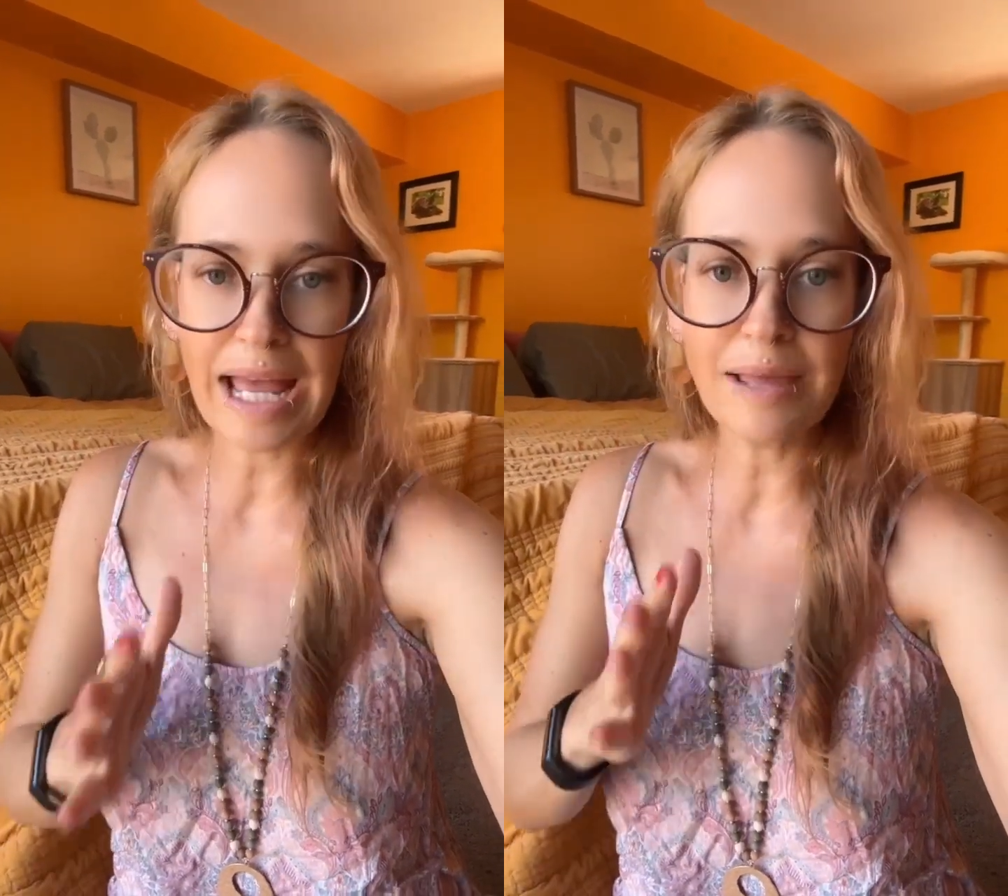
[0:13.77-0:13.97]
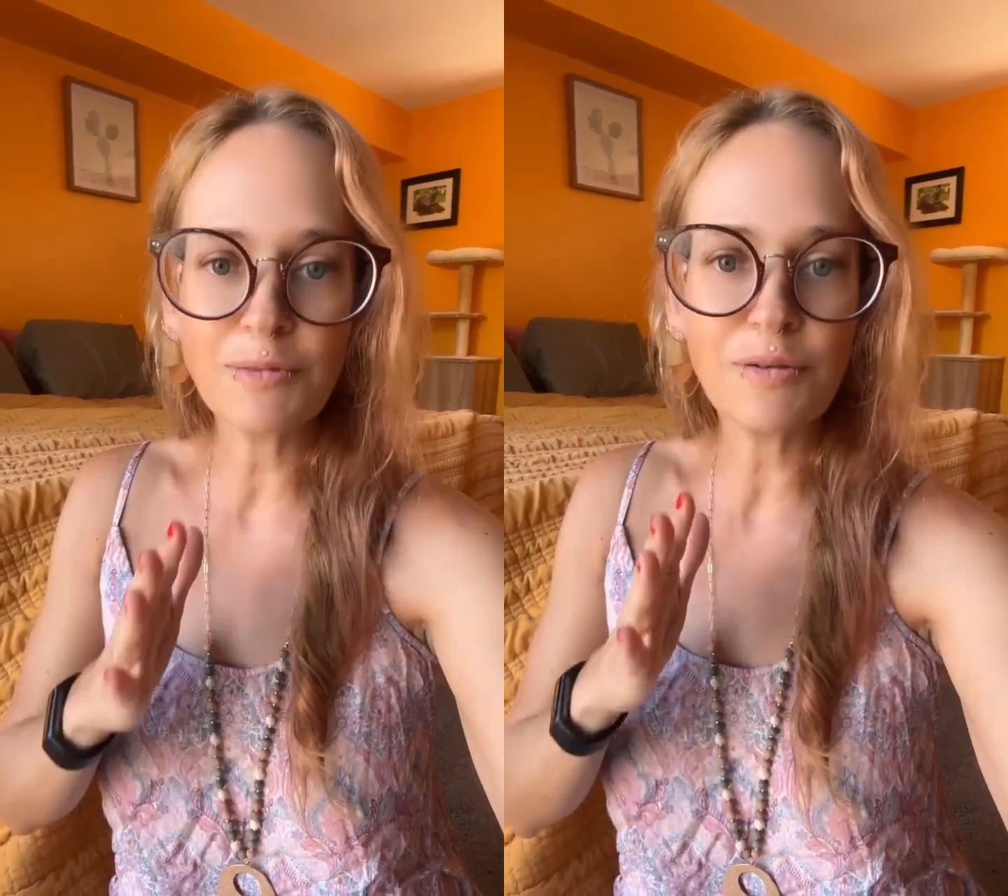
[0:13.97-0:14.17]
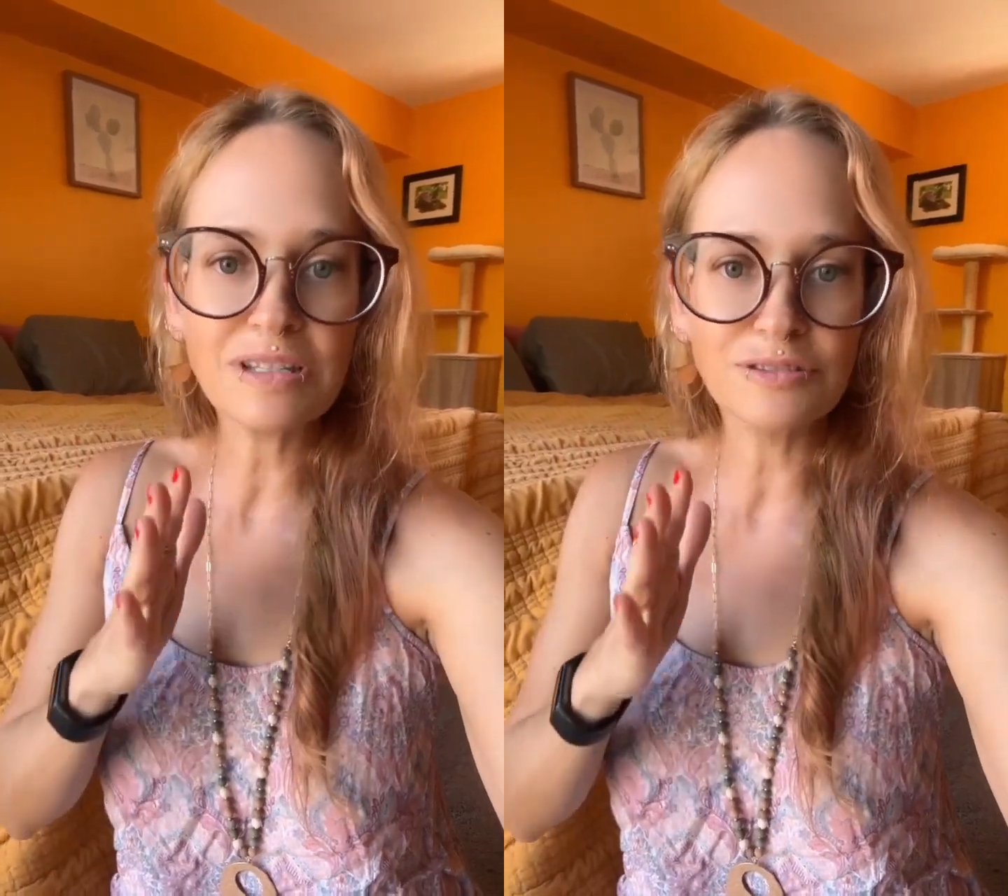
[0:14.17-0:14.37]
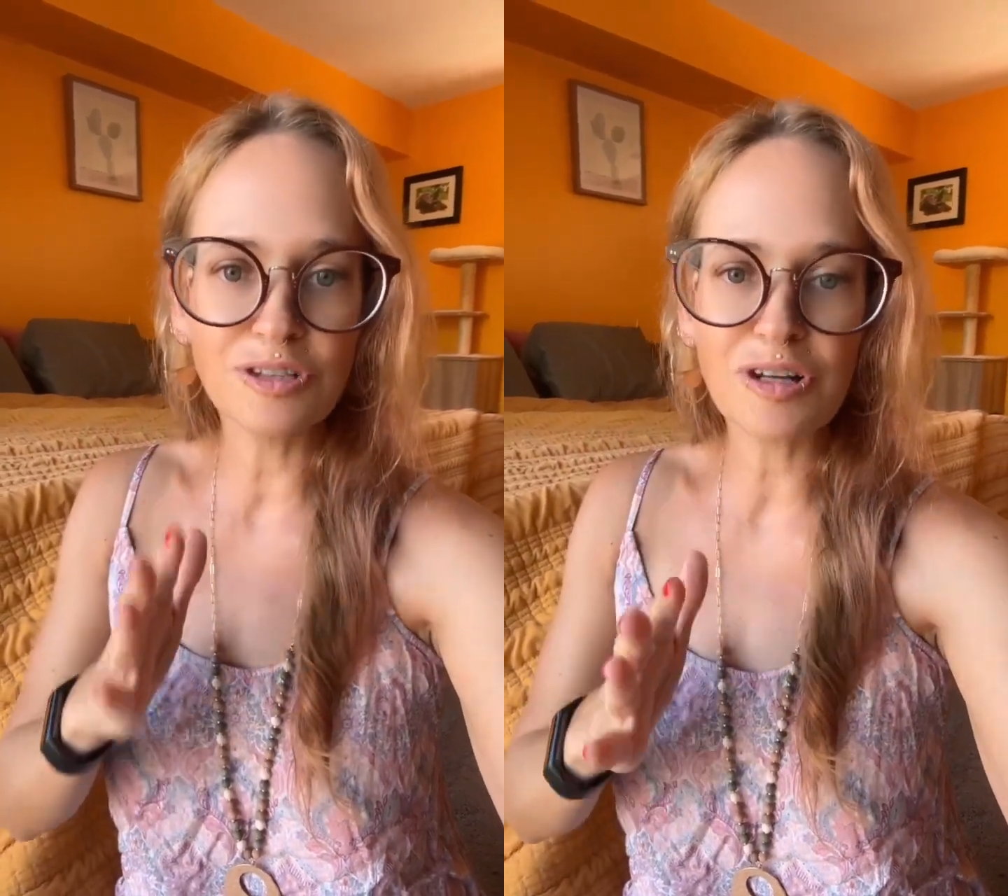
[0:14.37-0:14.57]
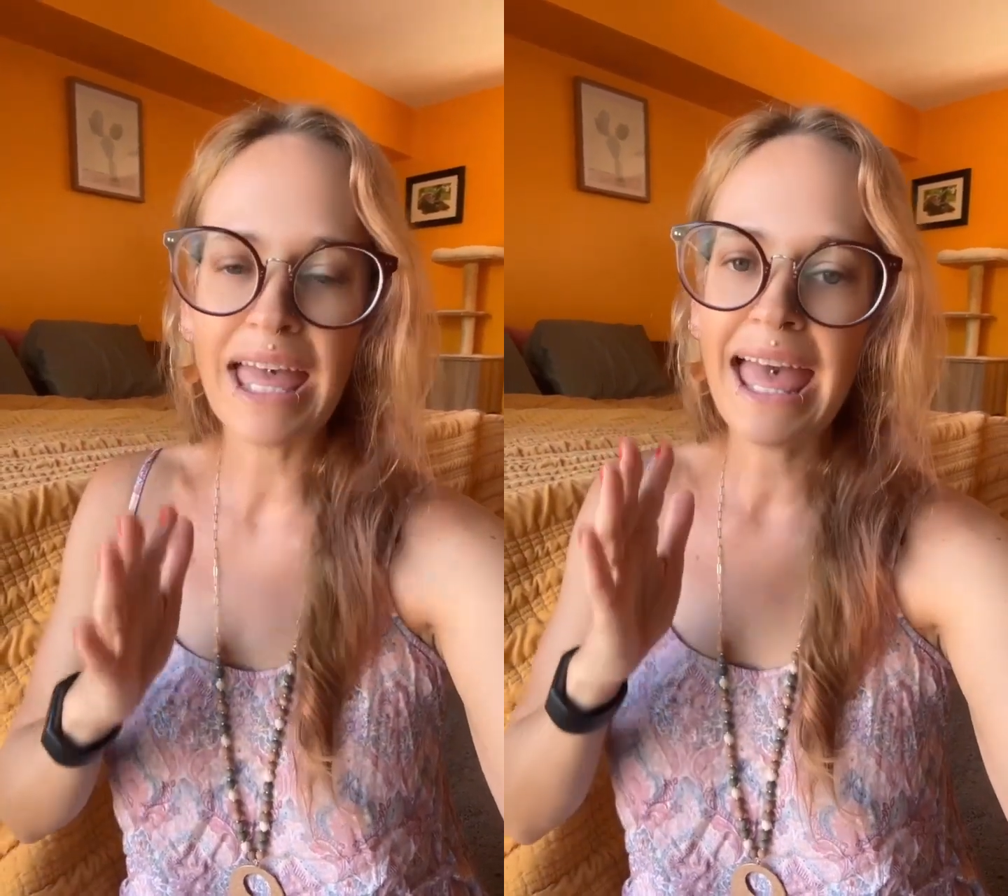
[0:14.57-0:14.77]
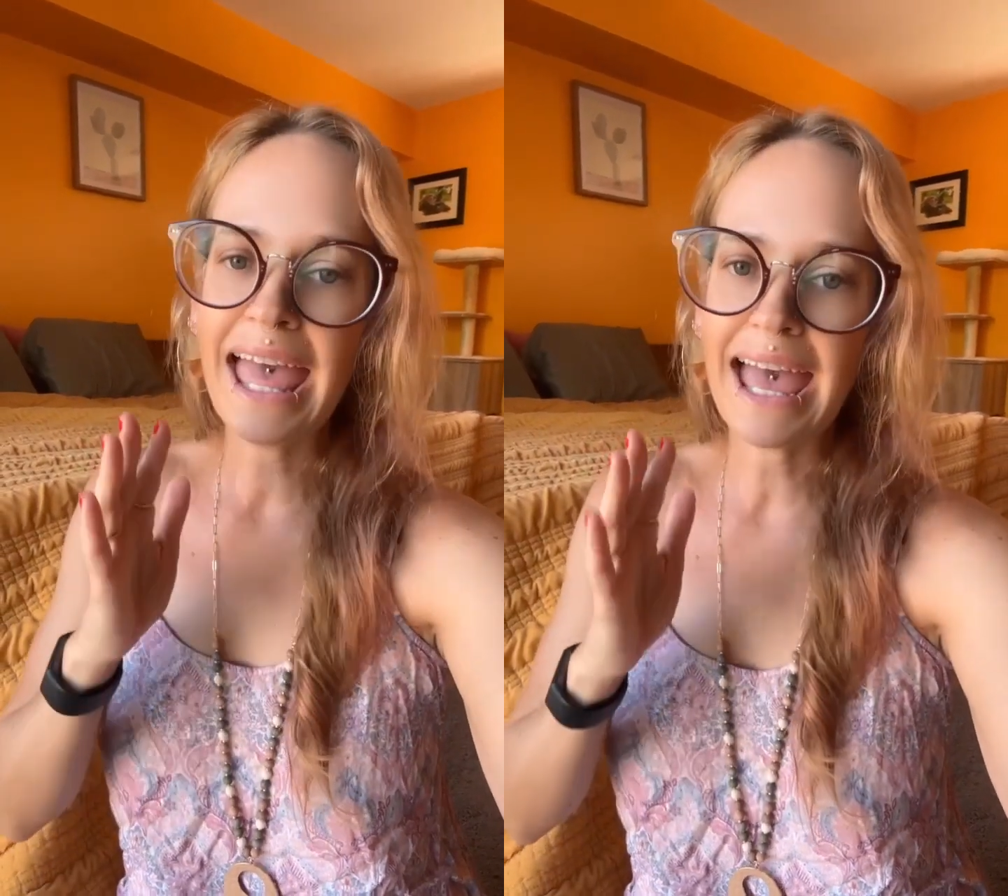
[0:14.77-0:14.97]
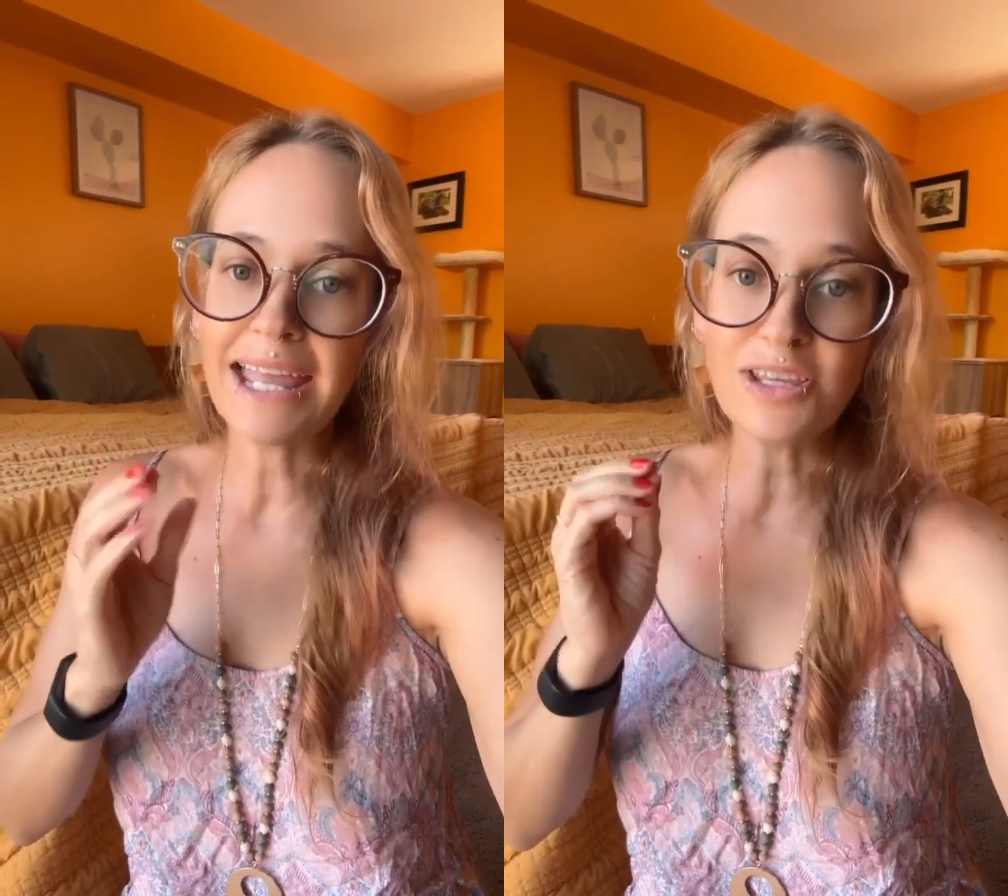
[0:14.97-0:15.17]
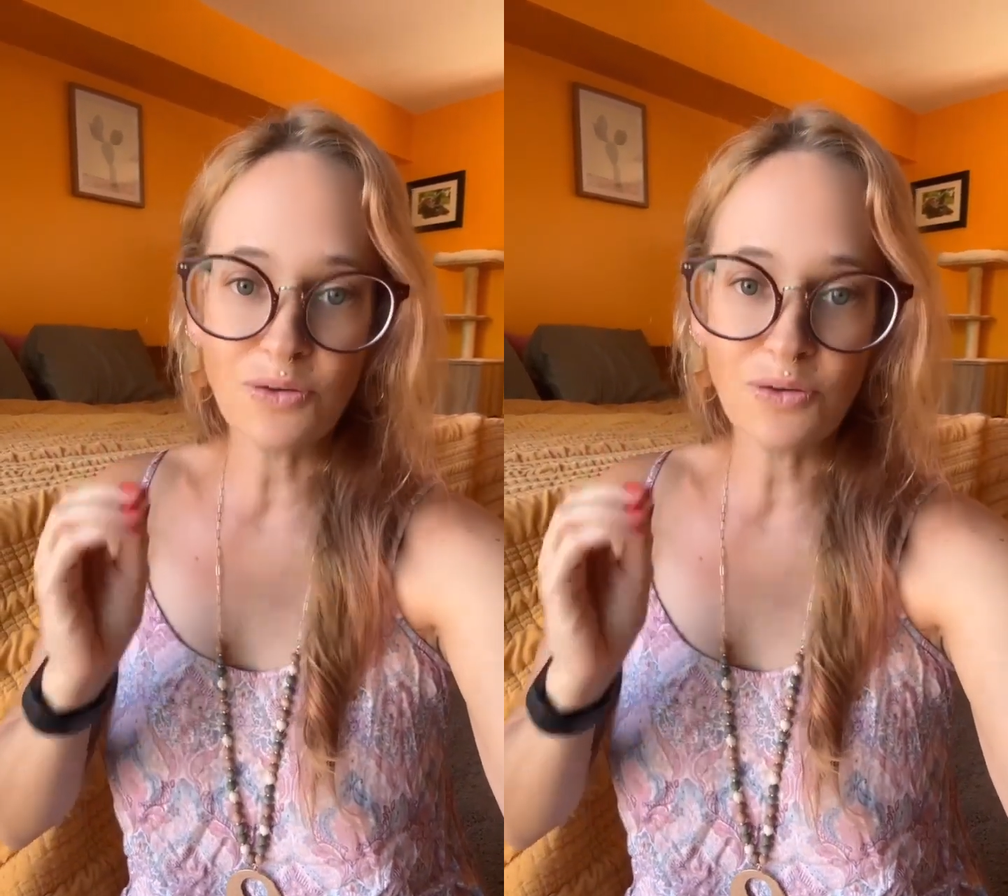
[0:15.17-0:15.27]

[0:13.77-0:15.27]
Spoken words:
I'm going to look at